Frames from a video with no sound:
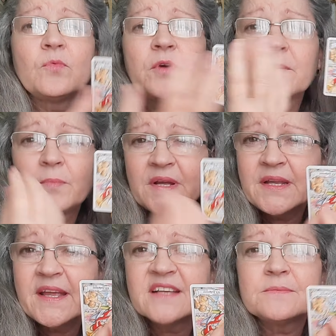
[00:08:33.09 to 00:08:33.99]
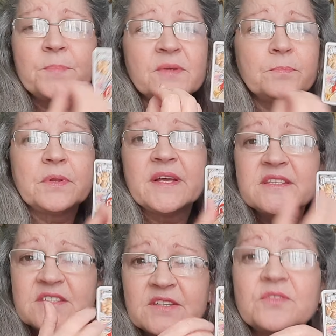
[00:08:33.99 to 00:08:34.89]
where money has been
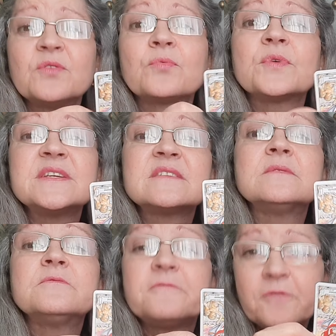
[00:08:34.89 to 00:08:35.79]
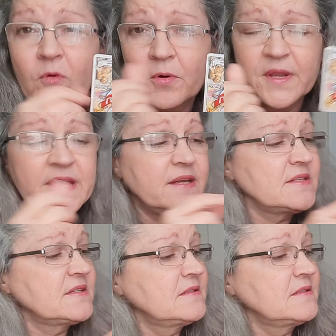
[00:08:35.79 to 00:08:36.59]
placed, and the reason for it.